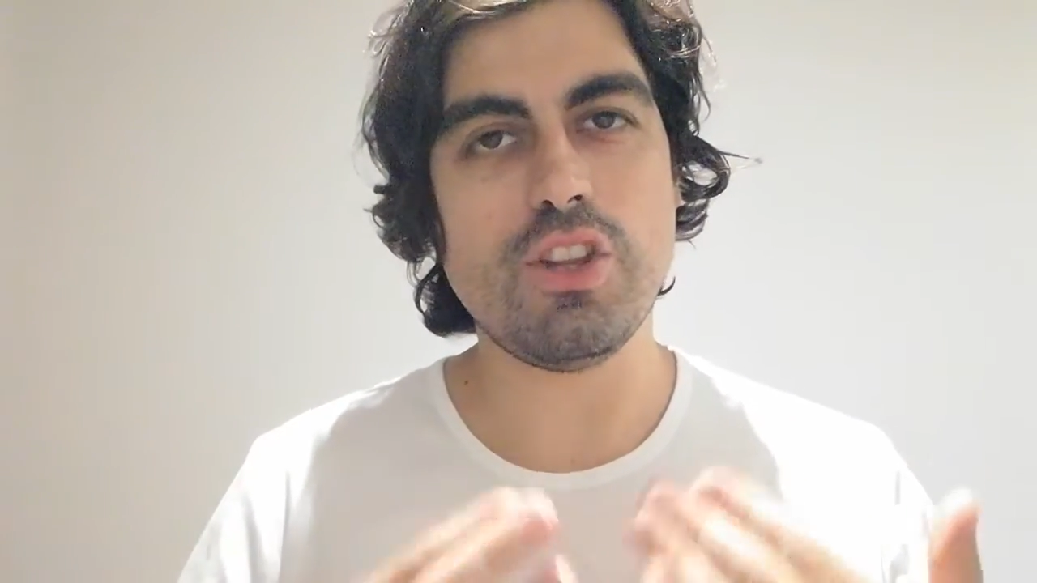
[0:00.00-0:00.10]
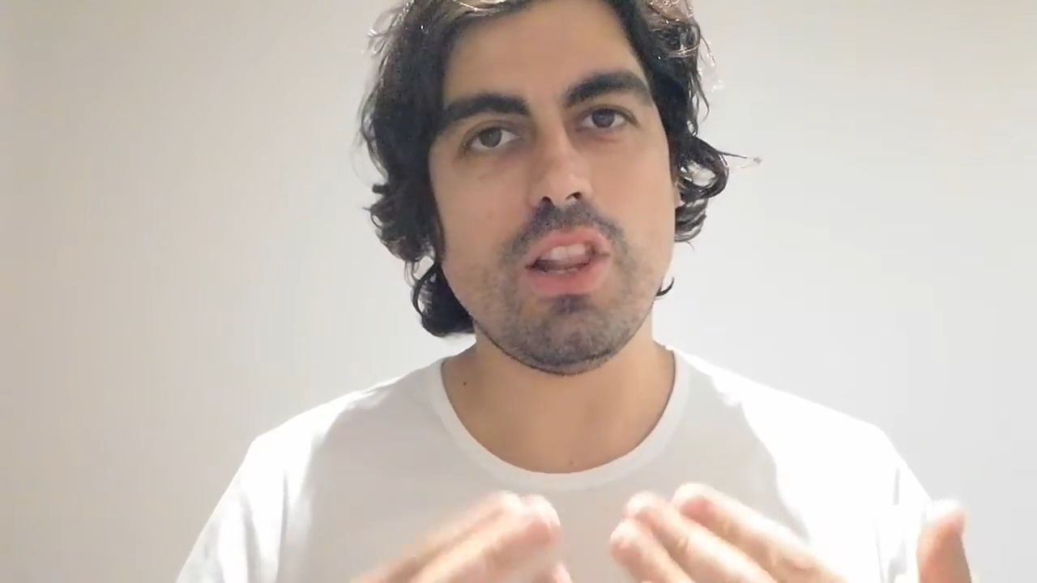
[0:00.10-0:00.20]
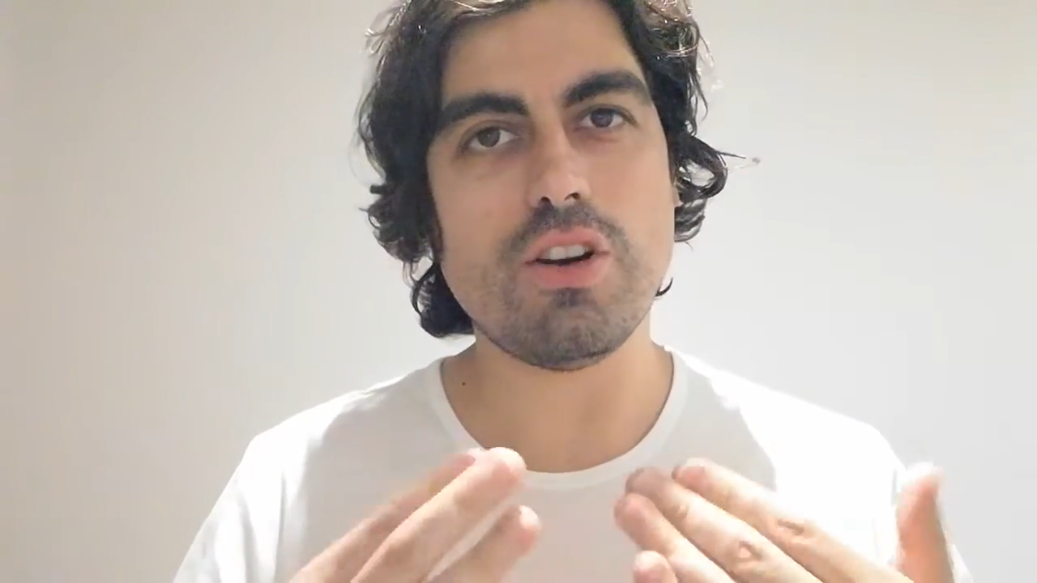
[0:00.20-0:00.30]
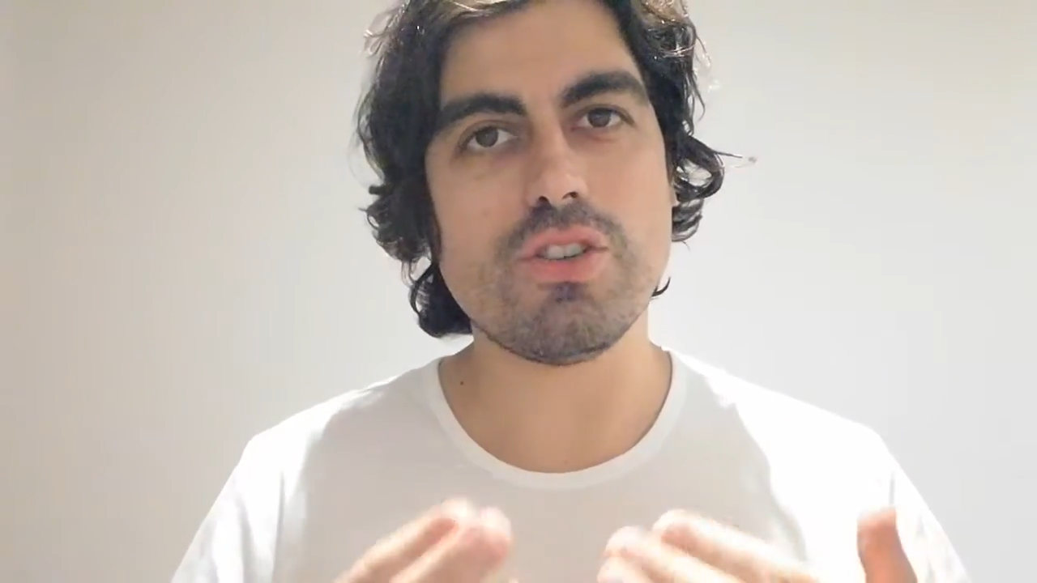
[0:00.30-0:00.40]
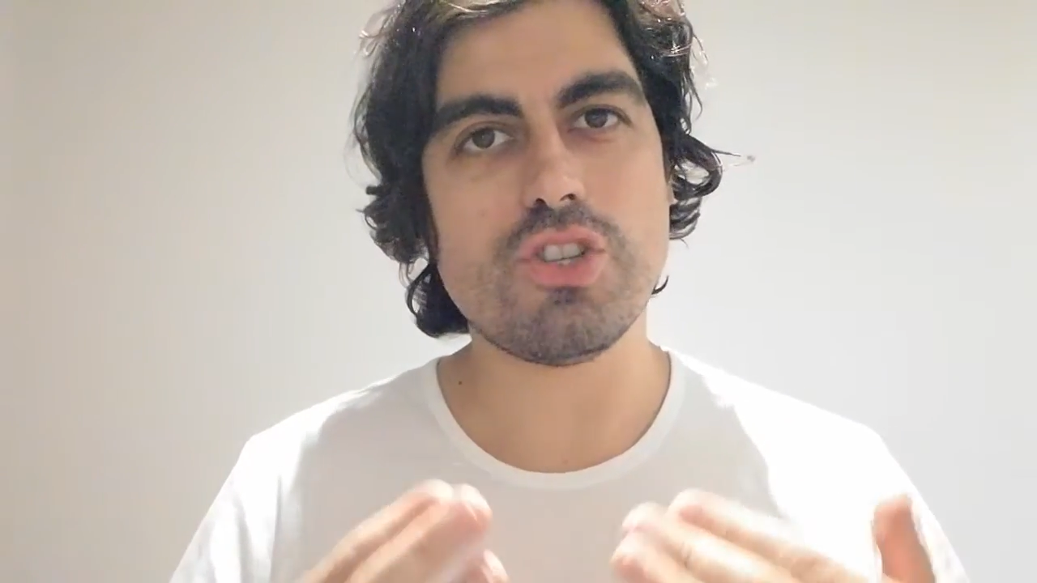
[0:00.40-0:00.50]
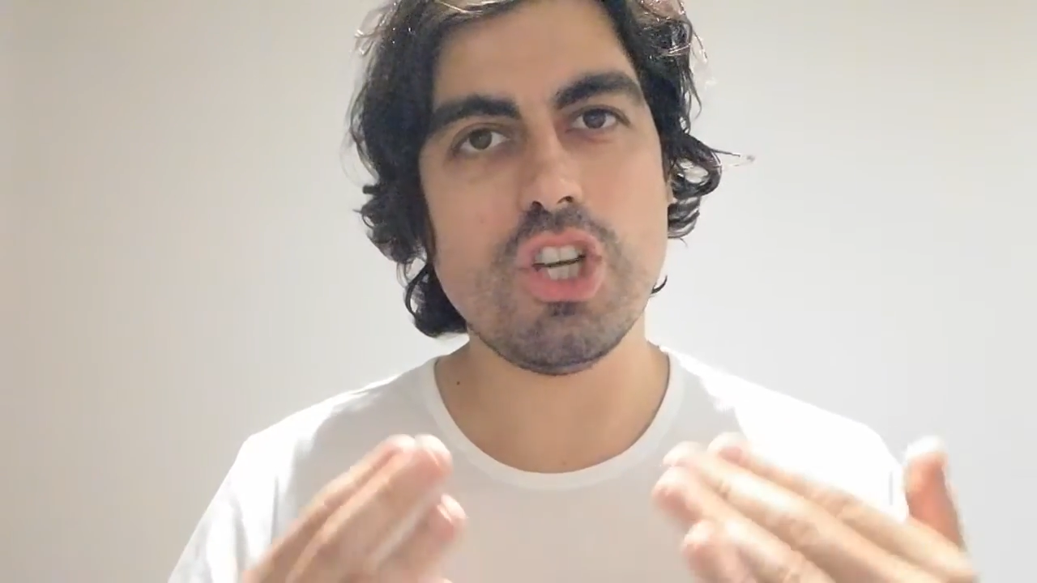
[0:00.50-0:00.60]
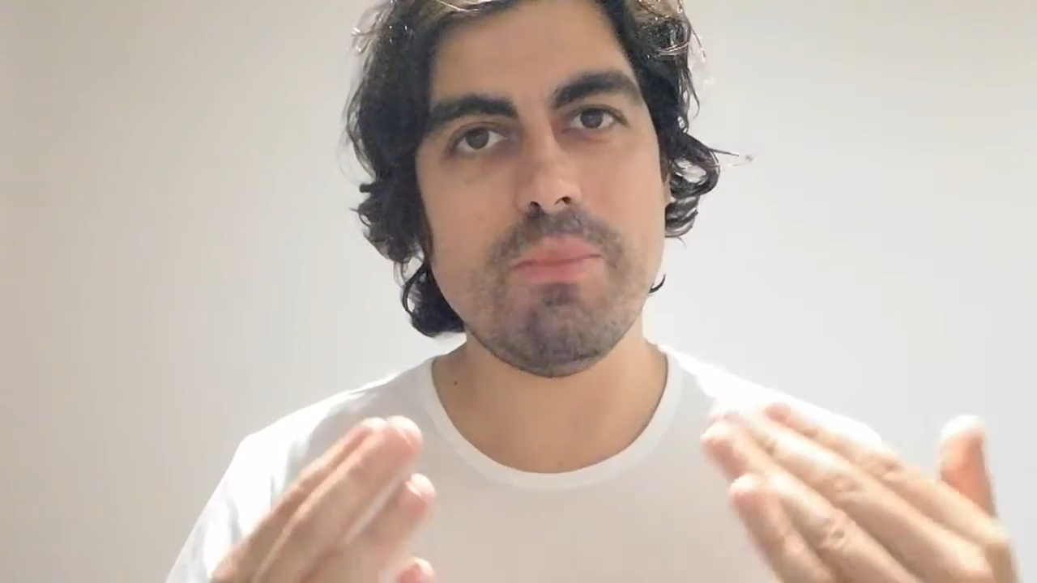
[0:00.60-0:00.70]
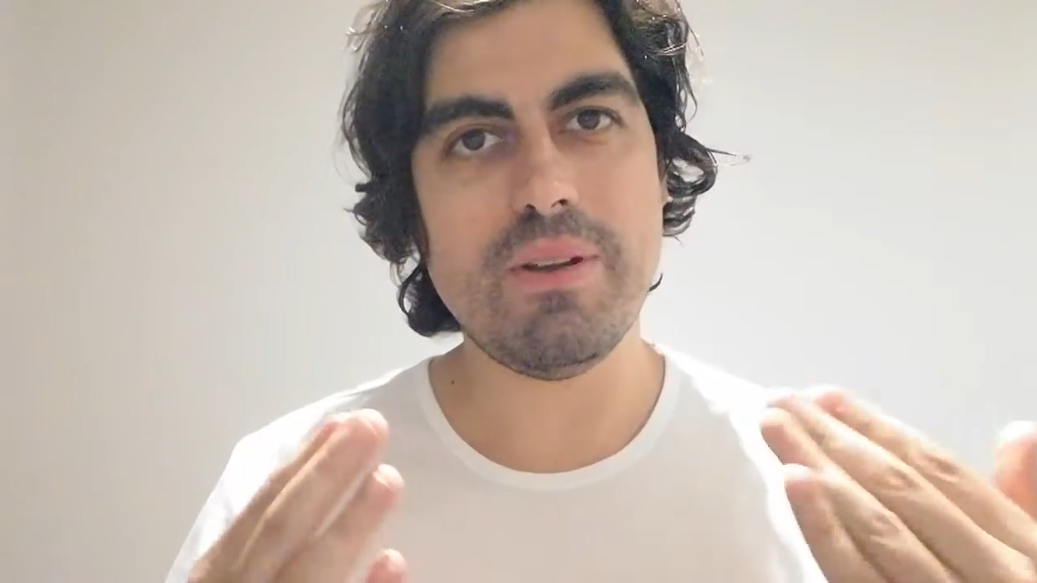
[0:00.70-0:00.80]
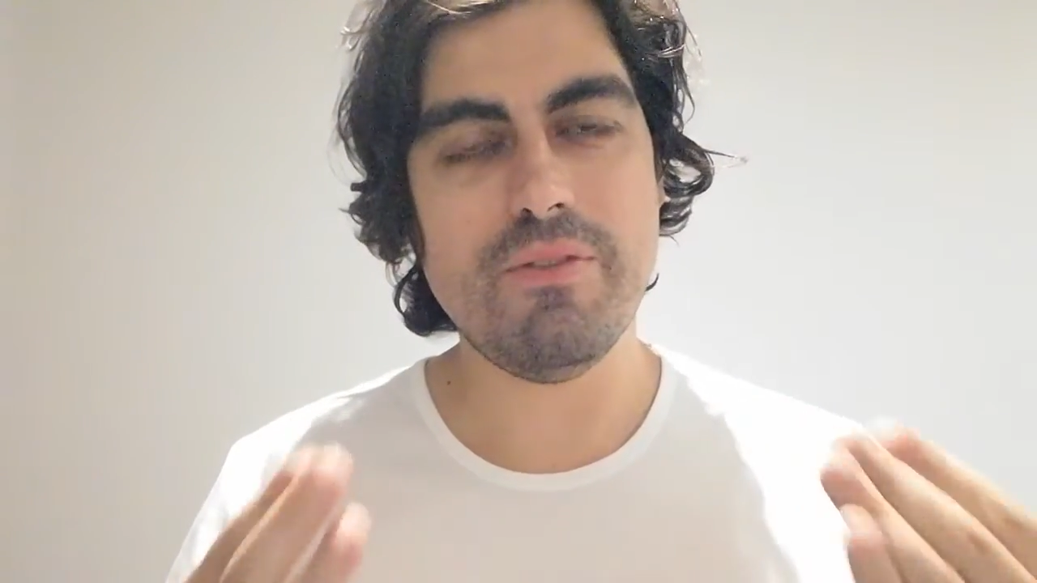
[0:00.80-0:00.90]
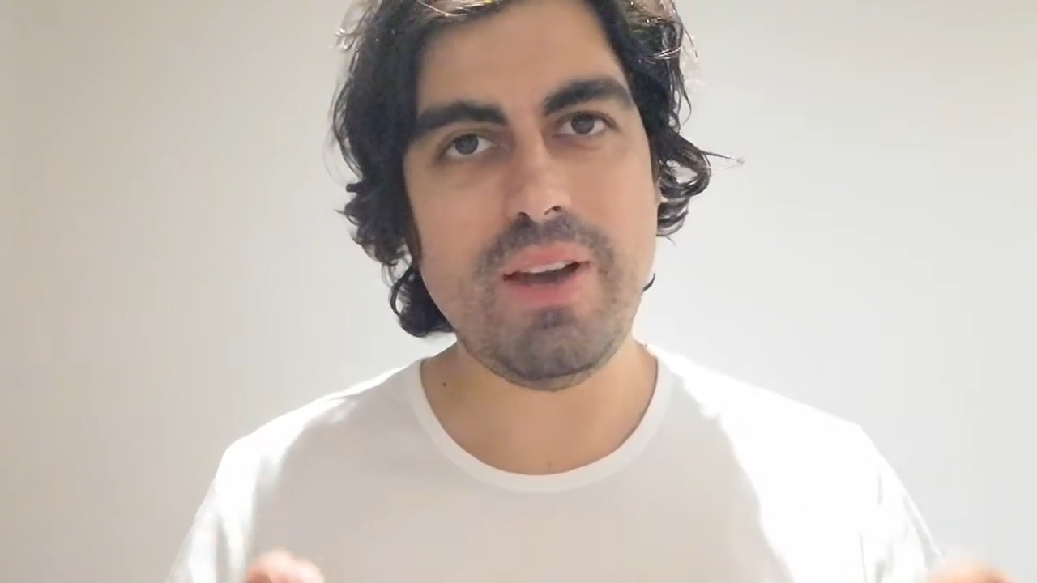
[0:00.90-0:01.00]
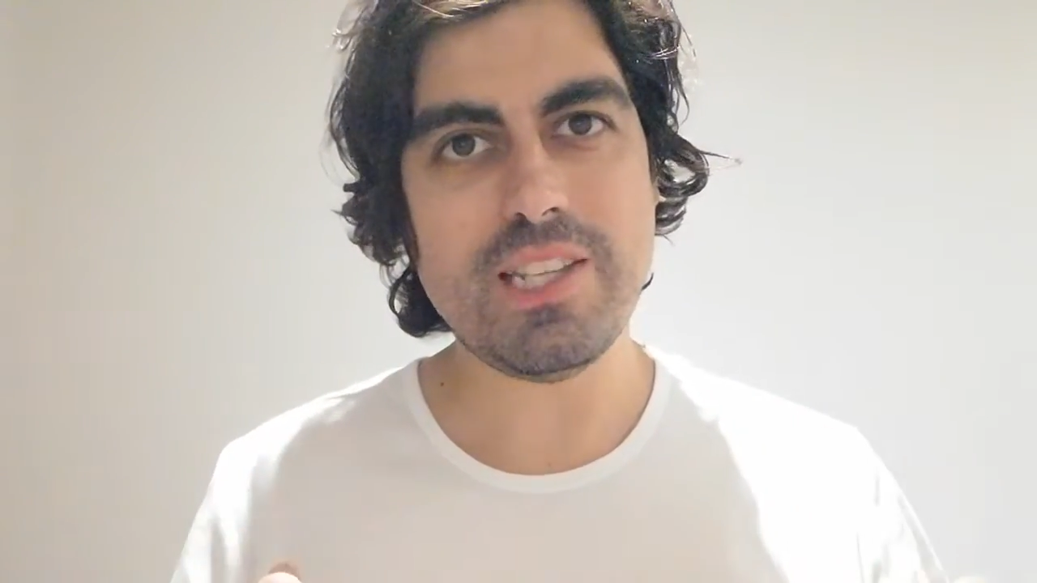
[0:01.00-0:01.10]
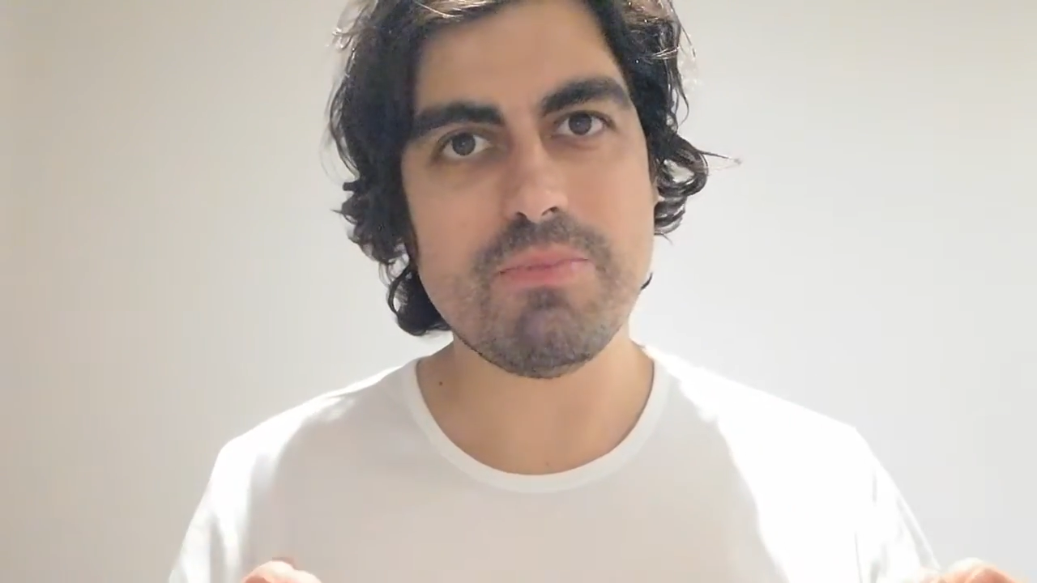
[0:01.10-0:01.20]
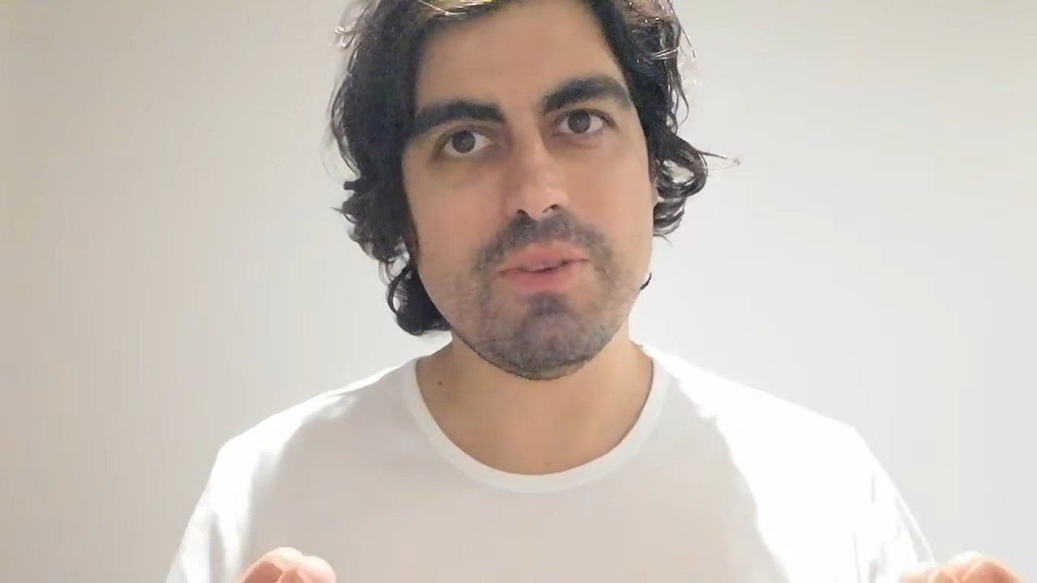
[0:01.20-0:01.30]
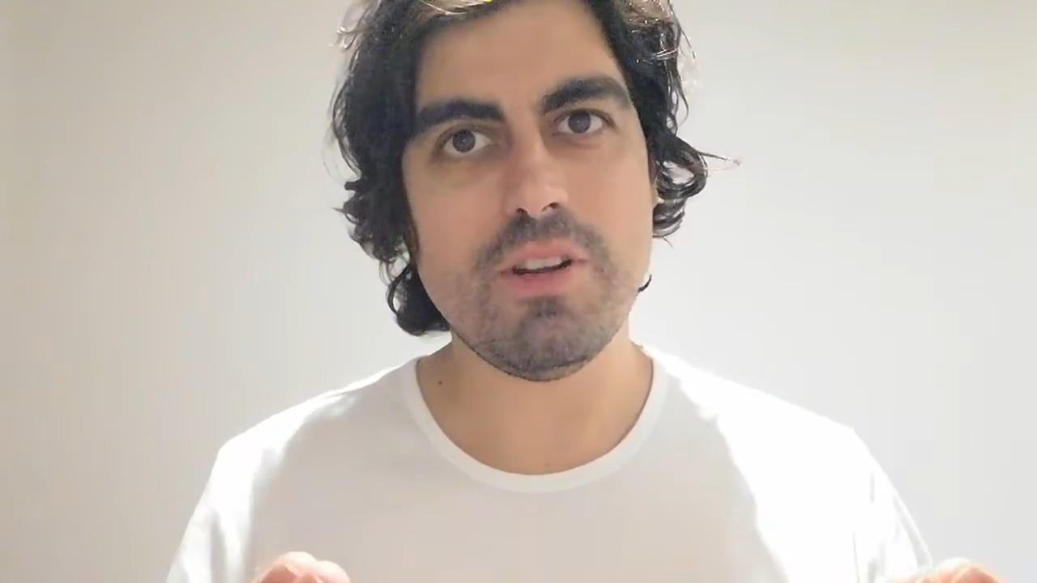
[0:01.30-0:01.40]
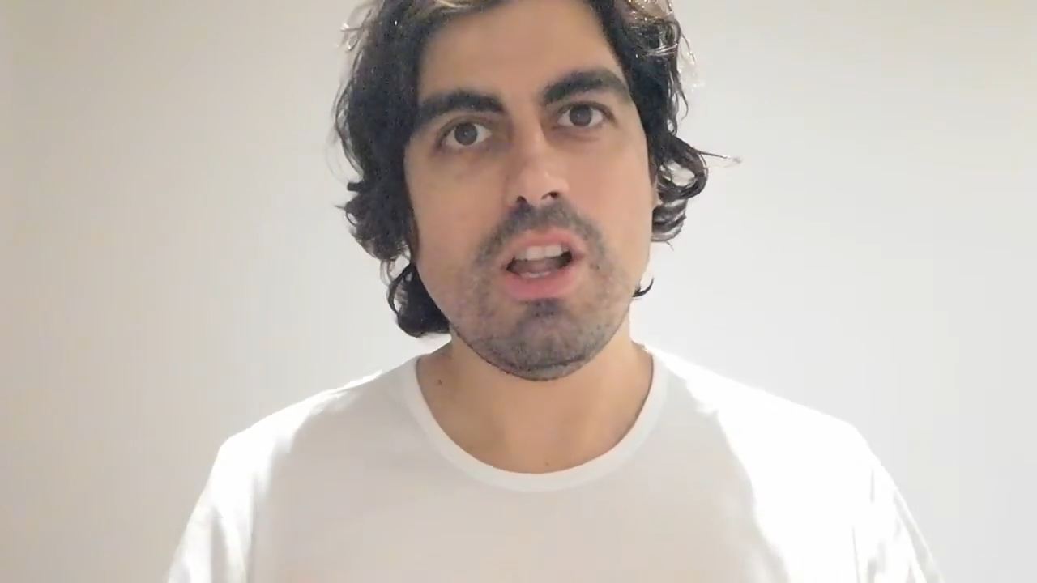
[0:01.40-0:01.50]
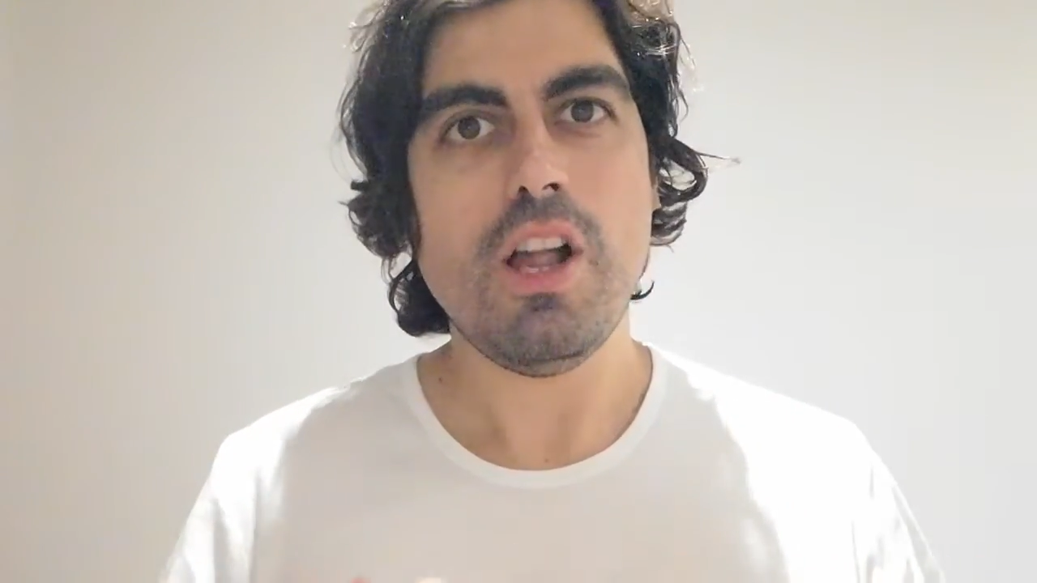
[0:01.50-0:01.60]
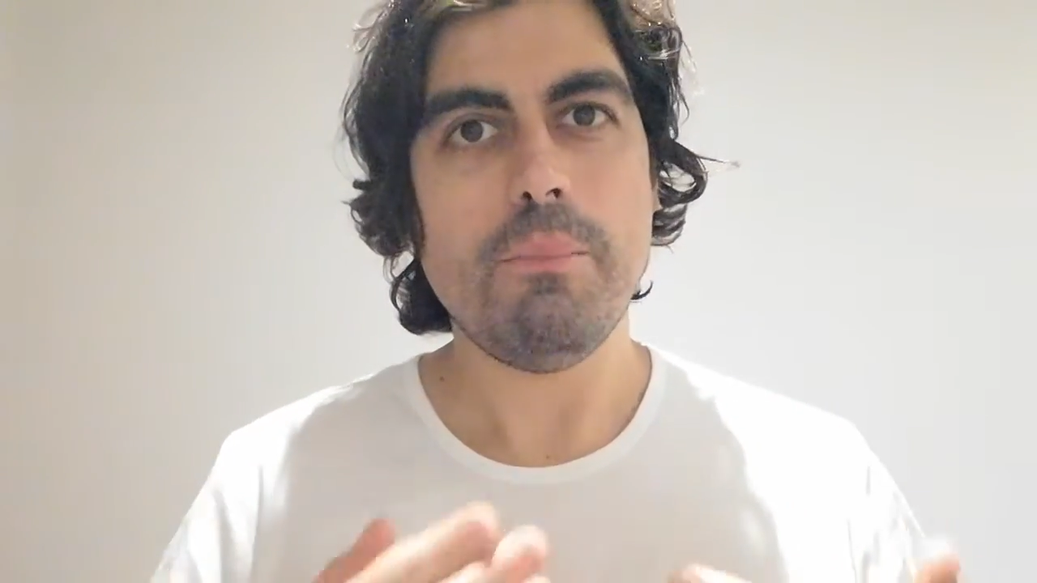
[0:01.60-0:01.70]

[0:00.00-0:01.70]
long-term investment.